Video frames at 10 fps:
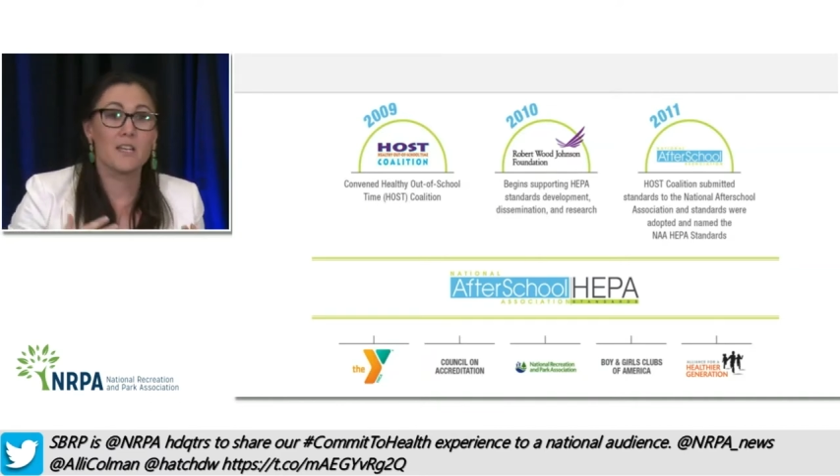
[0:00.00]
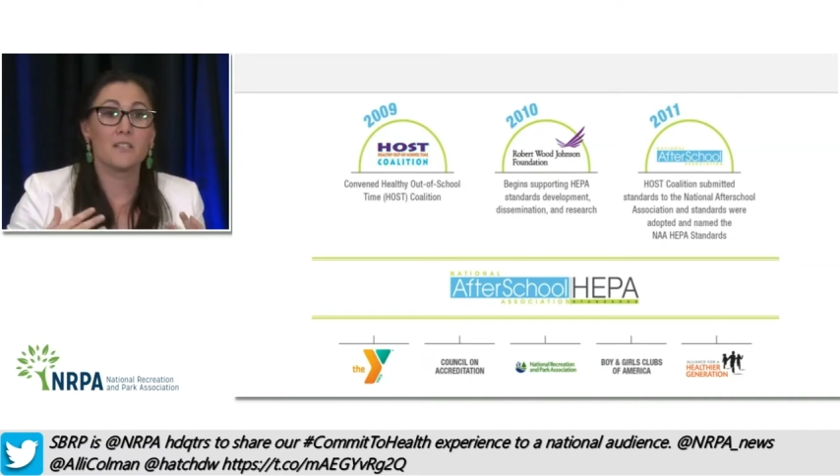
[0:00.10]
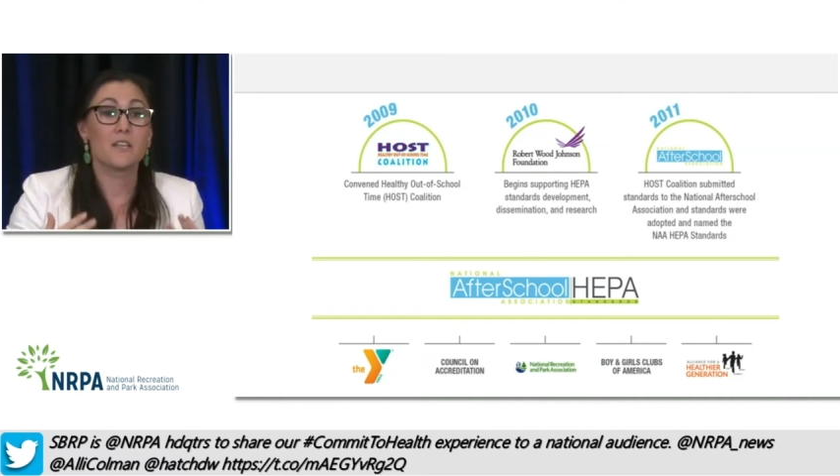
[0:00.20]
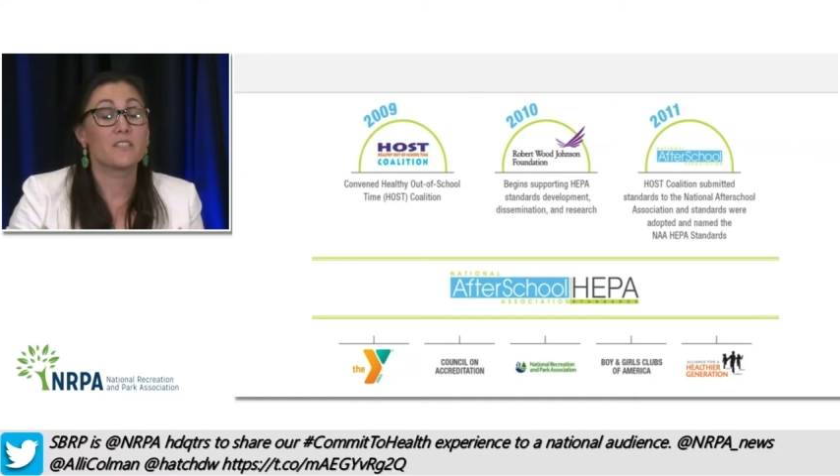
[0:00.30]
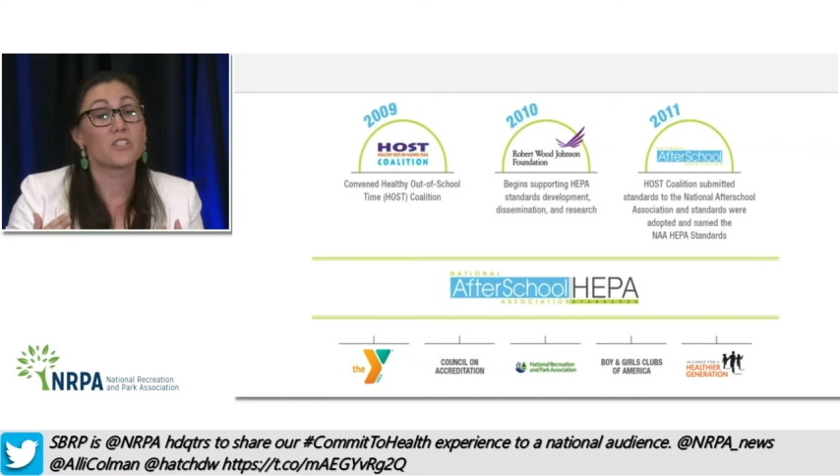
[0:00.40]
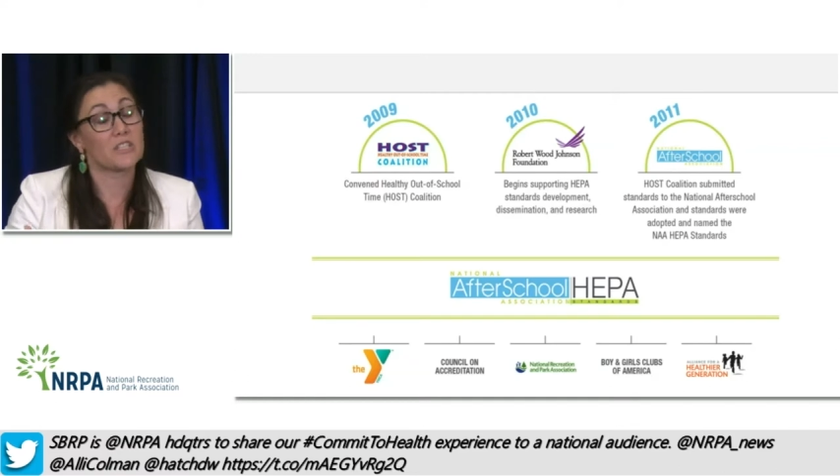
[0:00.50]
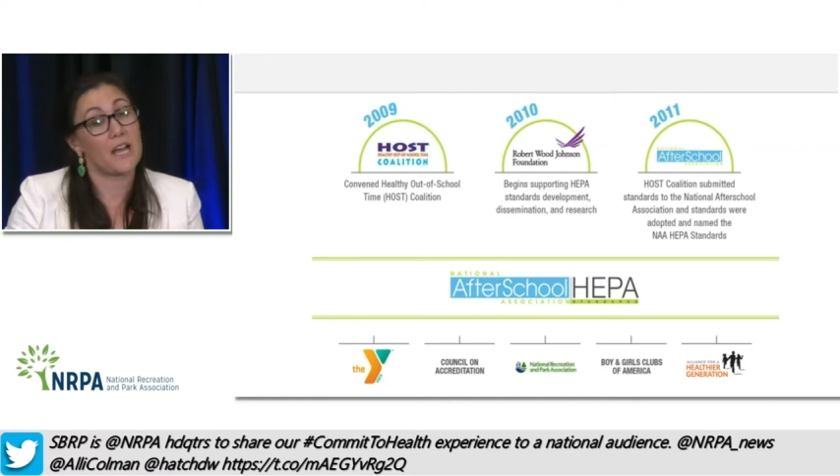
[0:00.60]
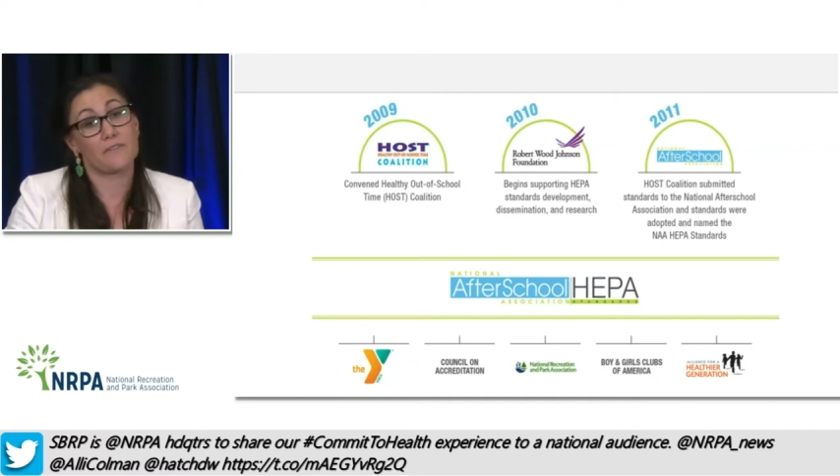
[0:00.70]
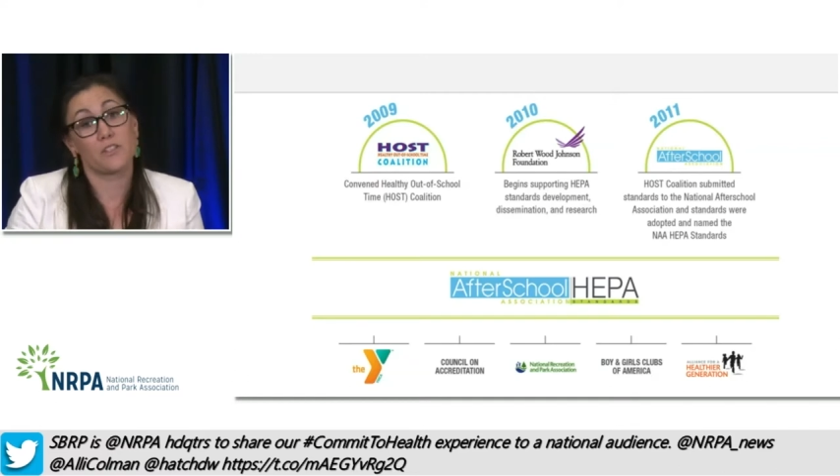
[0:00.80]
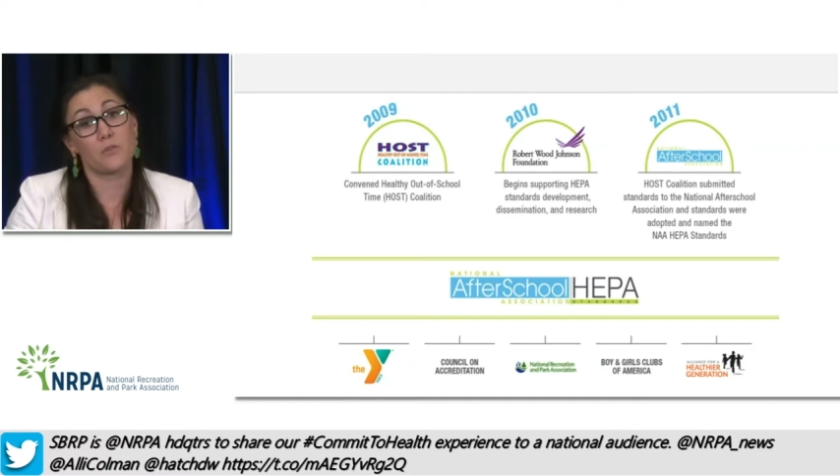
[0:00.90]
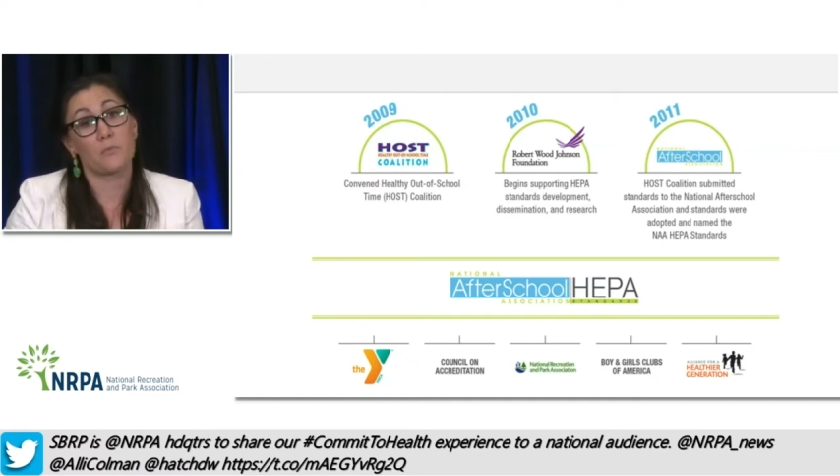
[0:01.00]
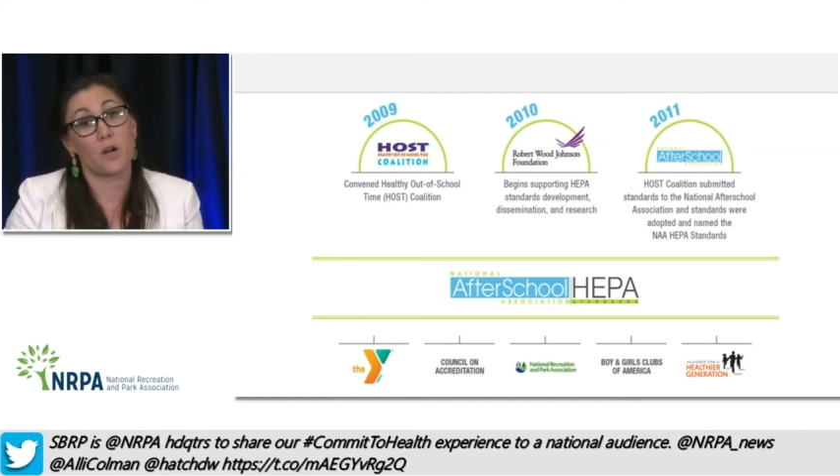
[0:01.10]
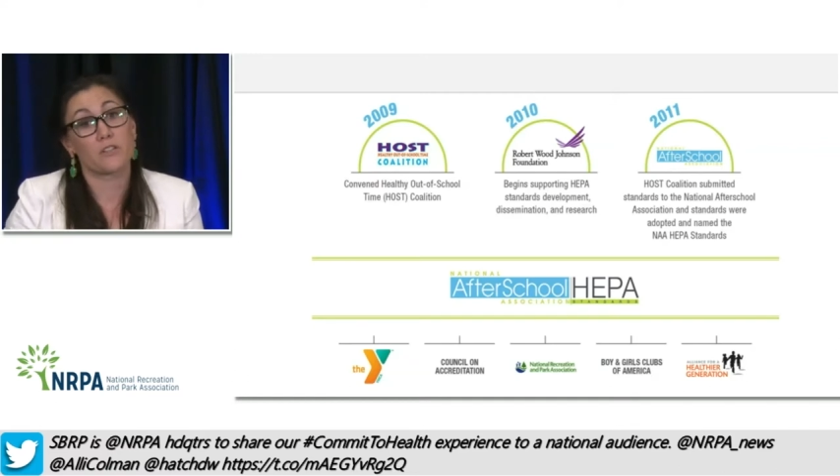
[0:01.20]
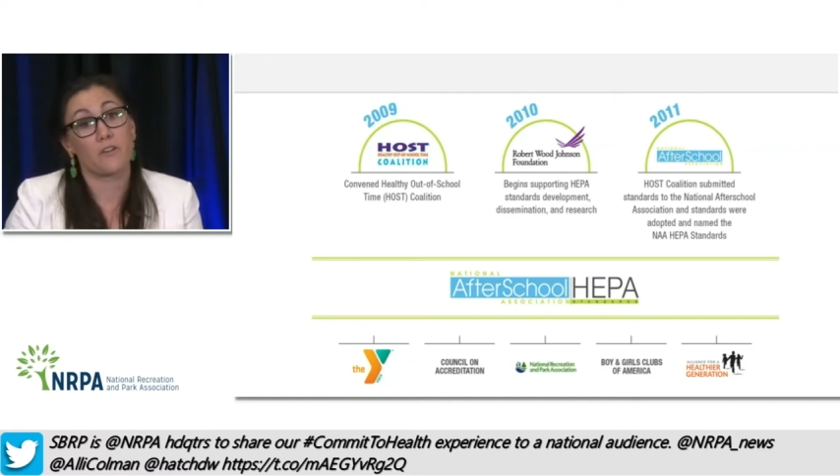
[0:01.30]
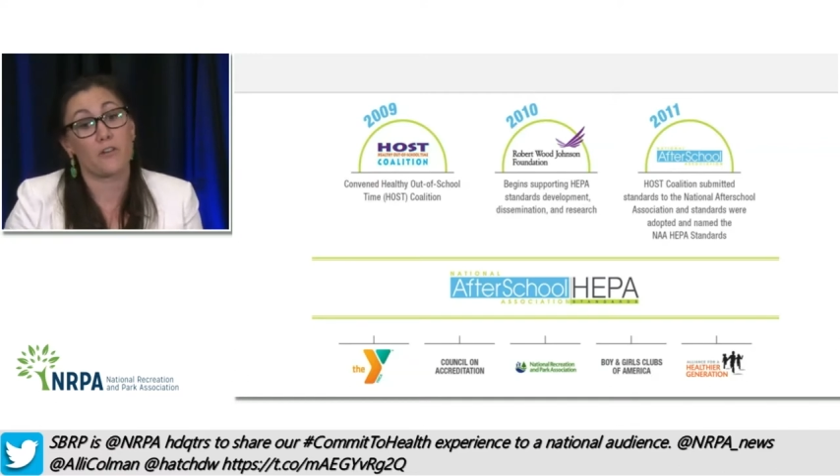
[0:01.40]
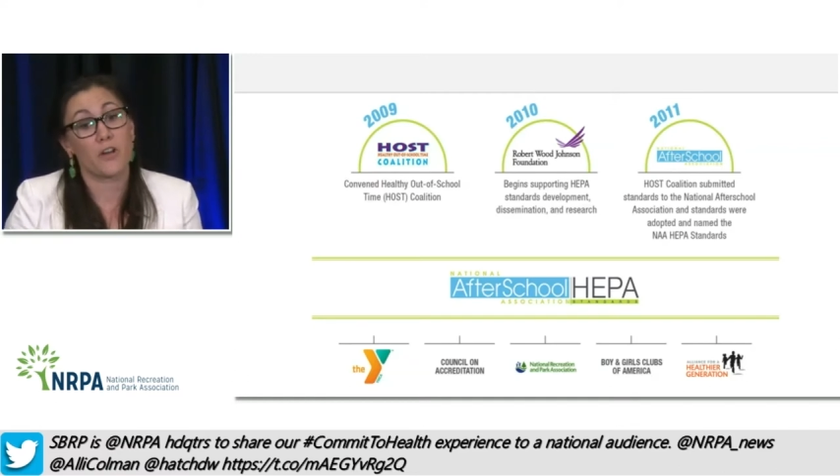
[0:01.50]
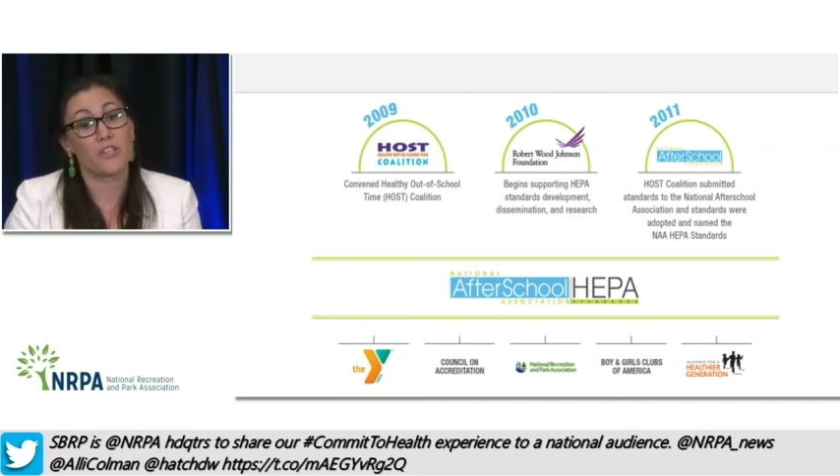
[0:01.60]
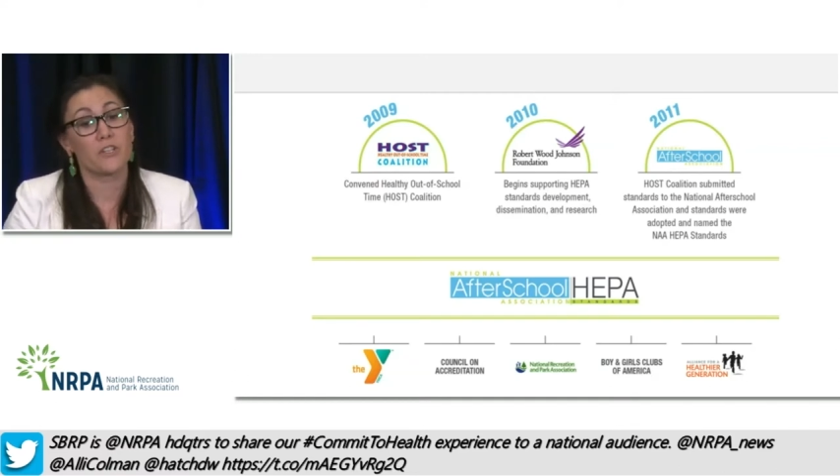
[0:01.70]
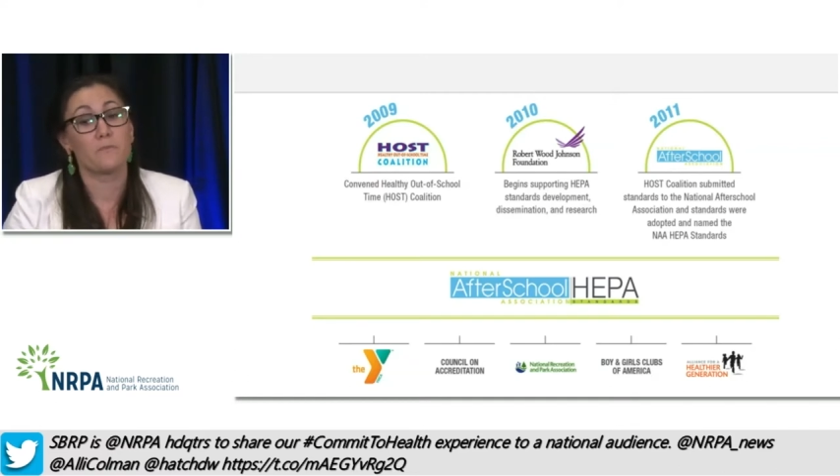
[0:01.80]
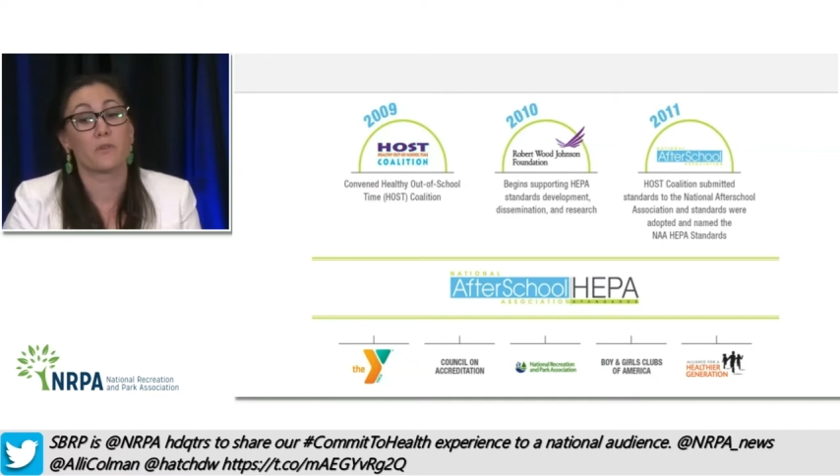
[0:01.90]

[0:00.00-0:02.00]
doesn't just have to do with Parks and Recreation,